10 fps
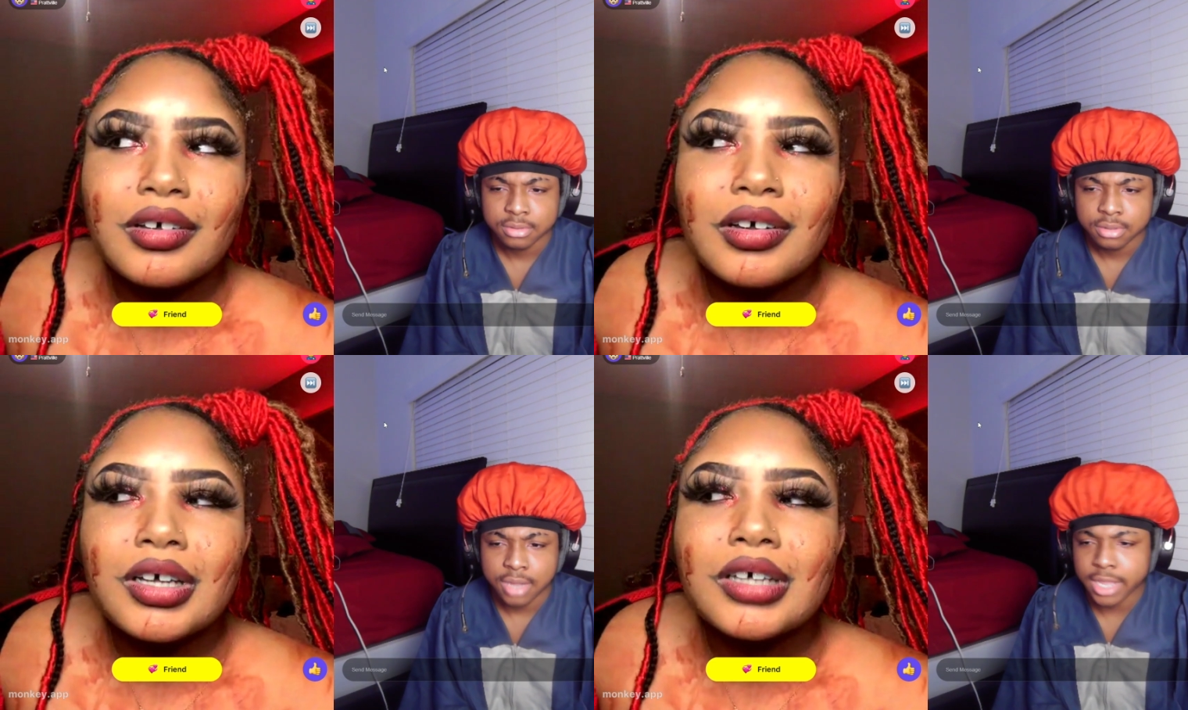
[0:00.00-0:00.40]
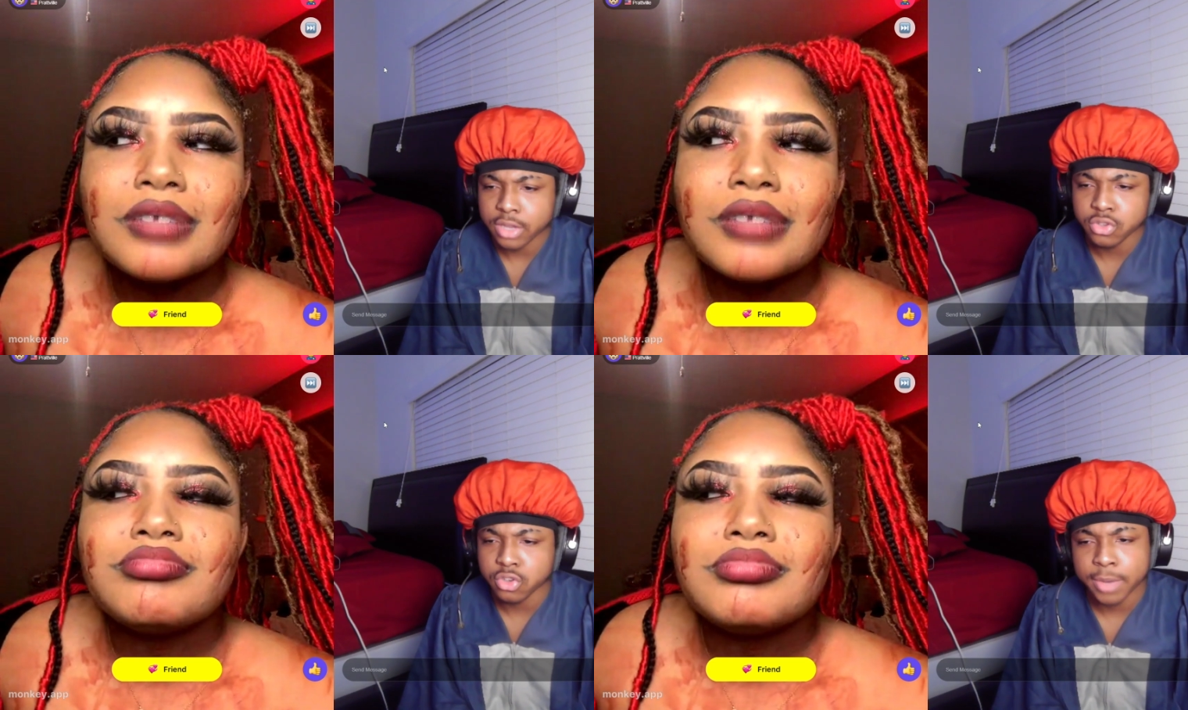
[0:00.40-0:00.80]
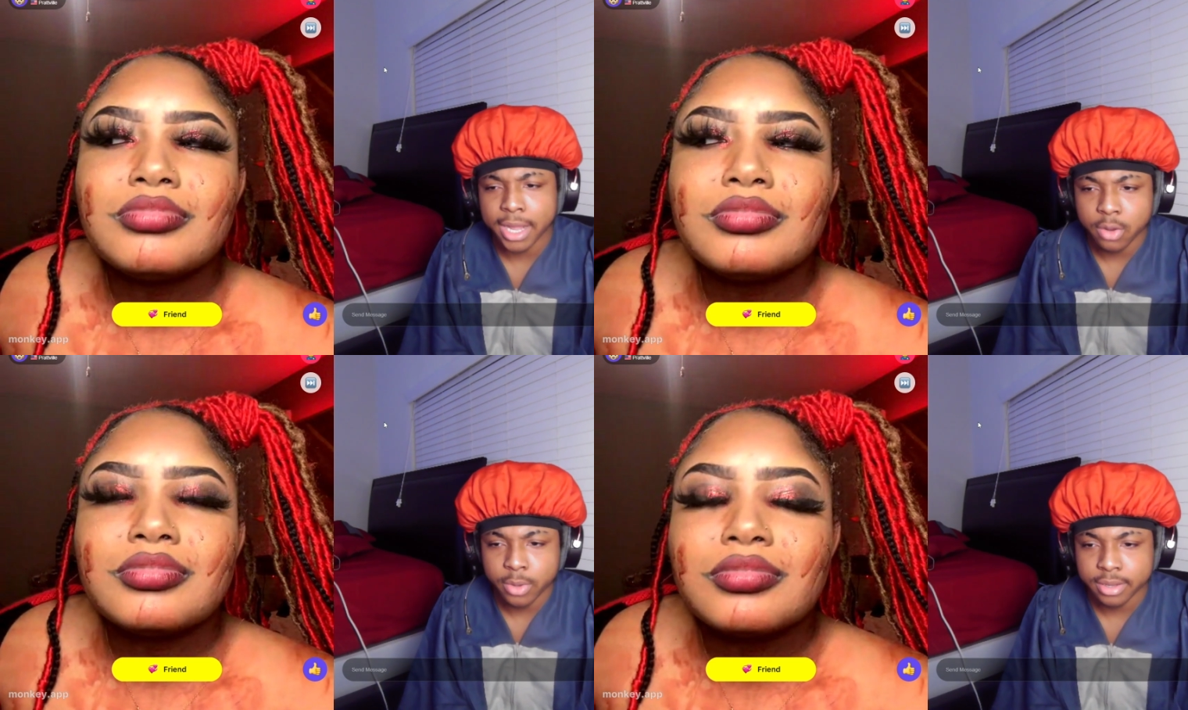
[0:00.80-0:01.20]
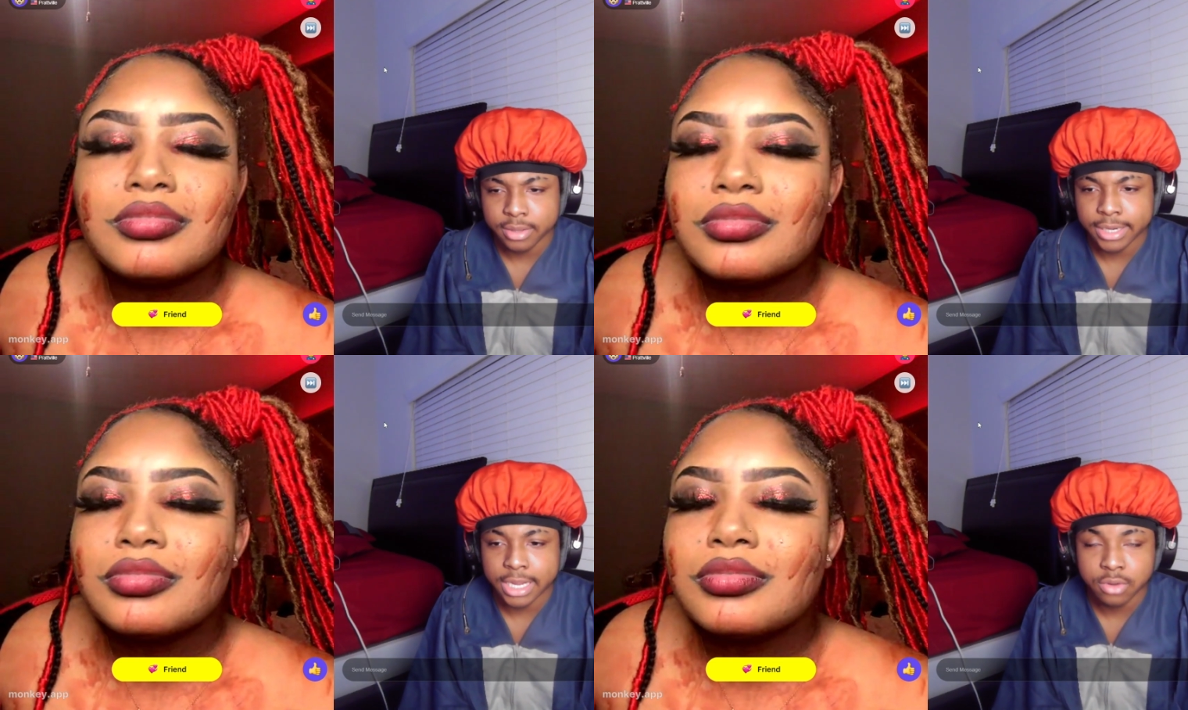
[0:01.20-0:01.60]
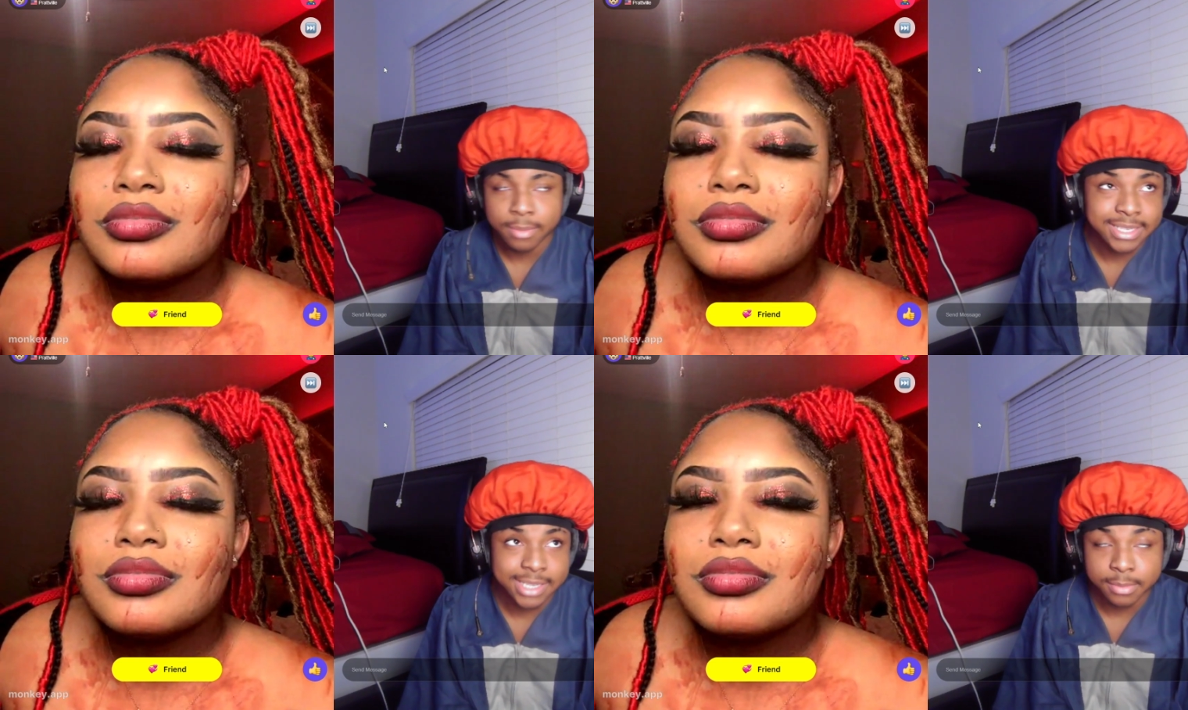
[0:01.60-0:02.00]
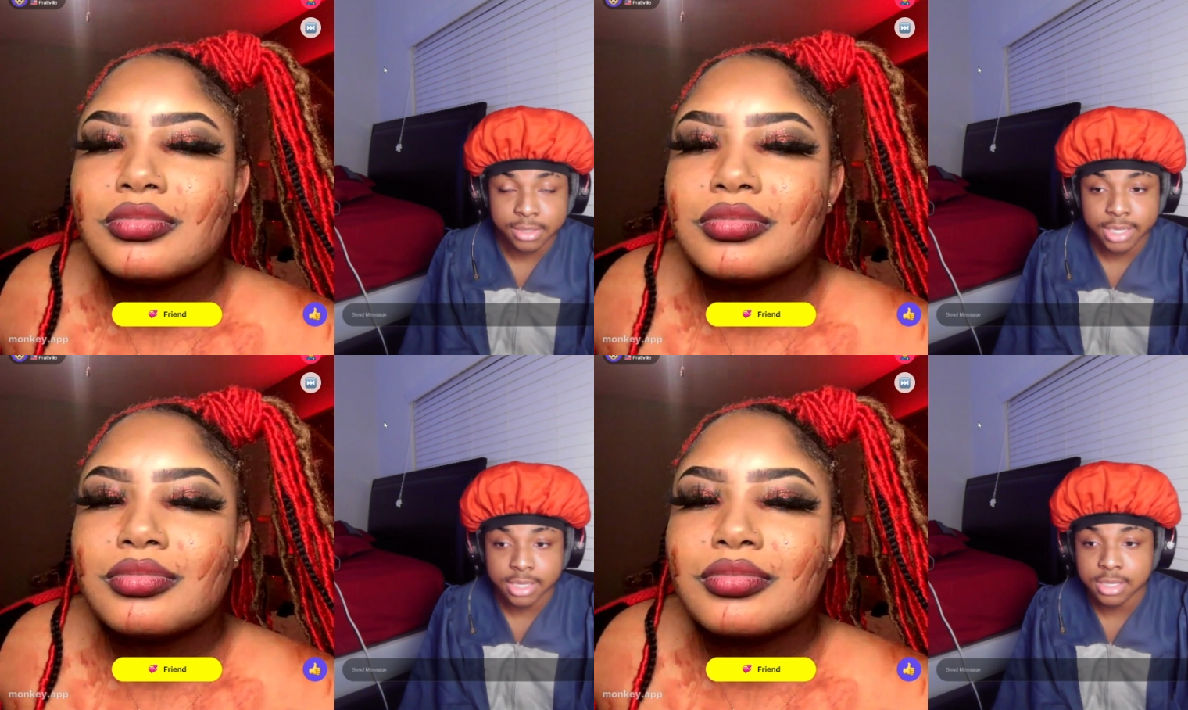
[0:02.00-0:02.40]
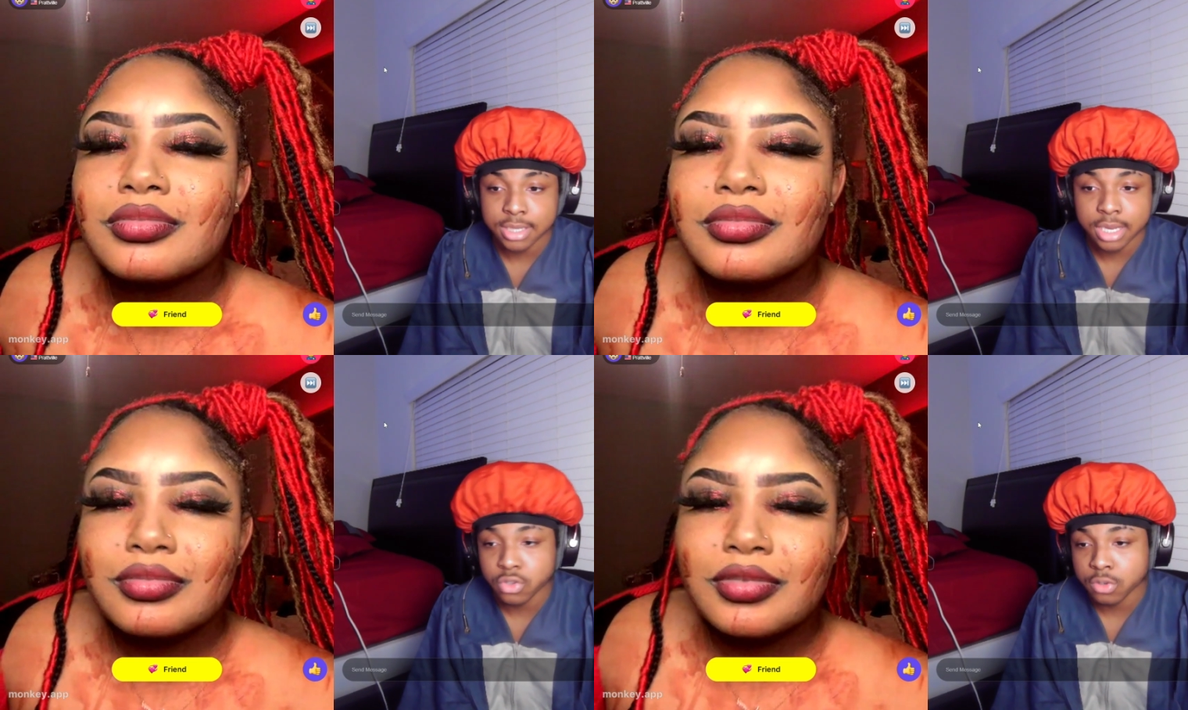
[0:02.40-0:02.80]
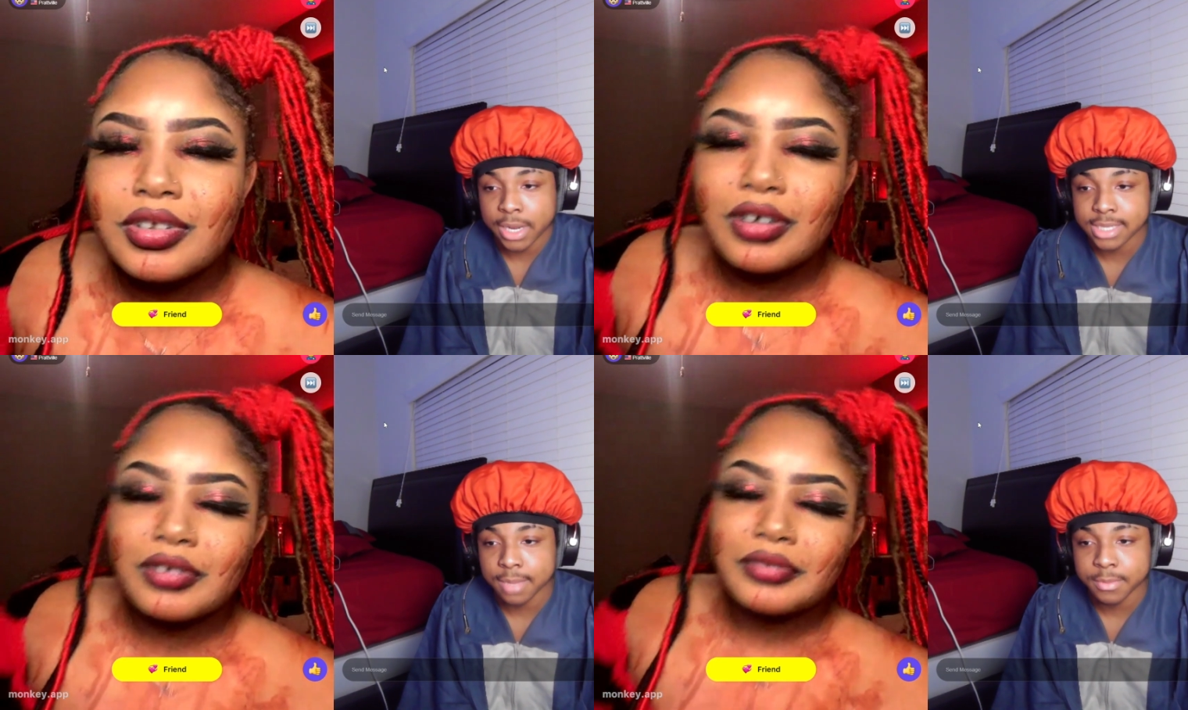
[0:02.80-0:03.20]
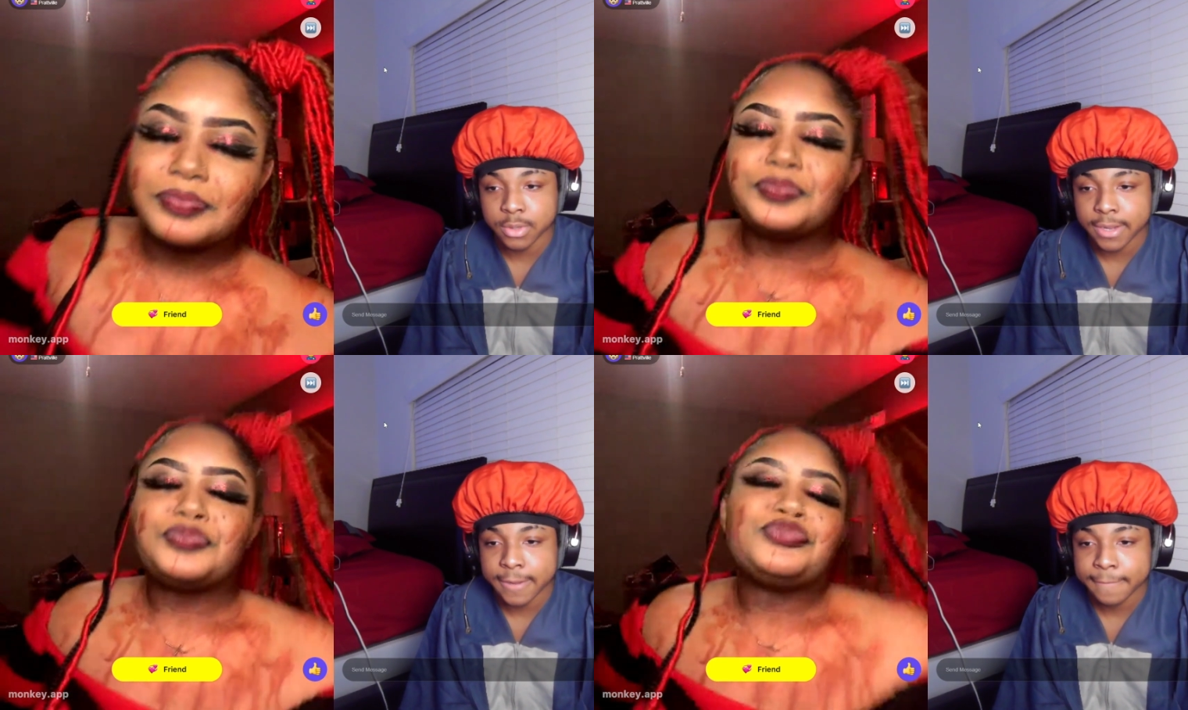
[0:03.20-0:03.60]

Speaker 1: I used to, but I quit. Like that's why my setup look like this. I used to, but I stopped doing that.